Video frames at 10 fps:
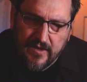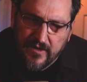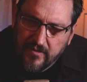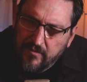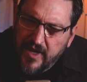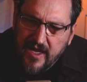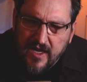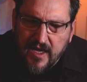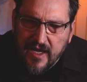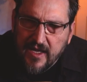to the
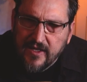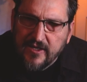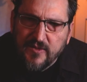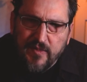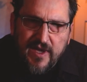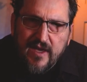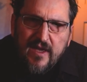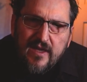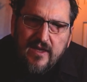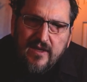make and
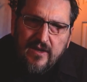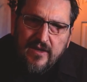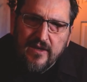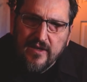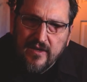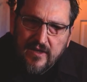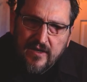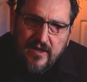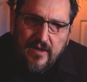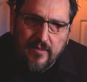spend.
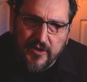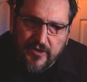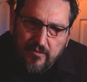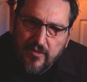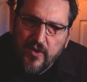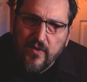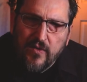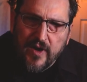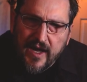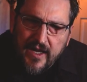But the
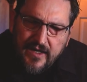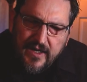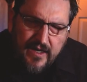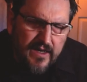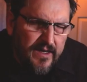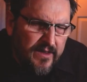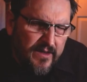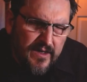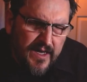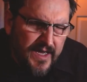more I did,
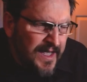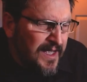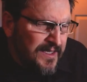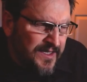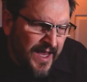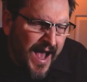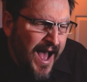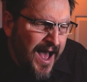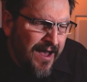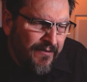the less
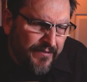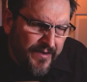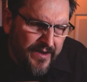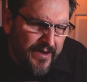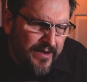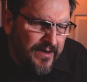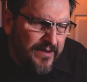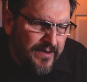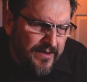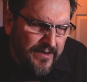I
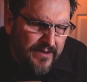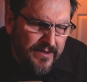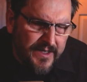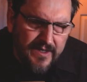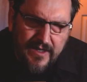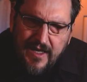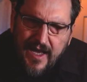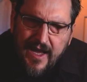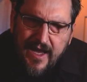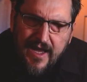felt
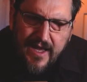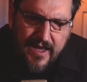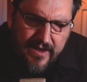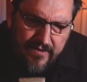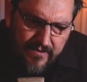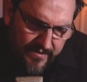alive.